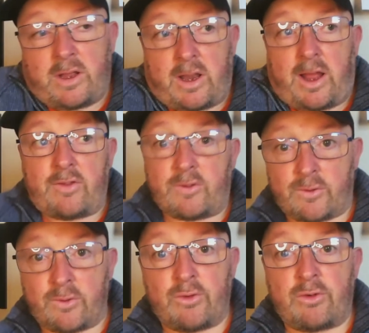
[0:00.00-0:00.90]
like the
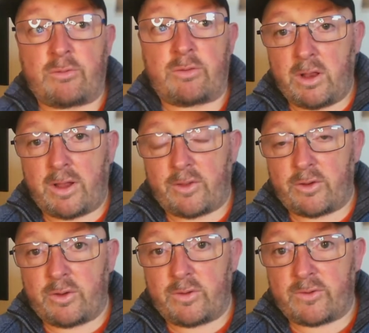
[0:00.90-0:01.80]
storm, like the
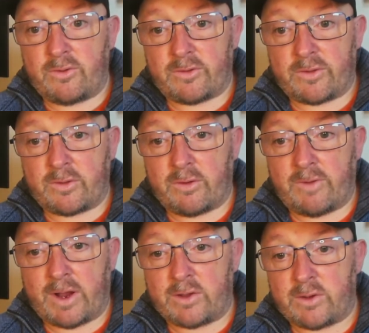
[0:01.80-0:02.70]
news stories and stuff.
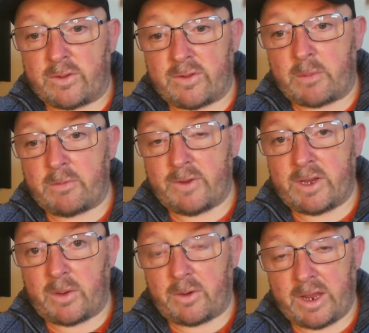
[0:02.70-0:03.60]
I could do a separate
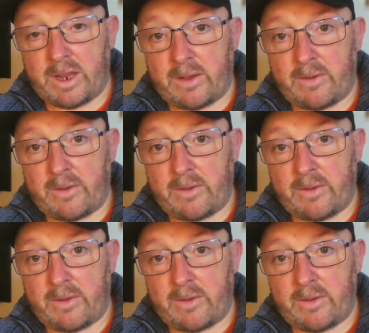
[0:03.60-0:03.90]
video on here,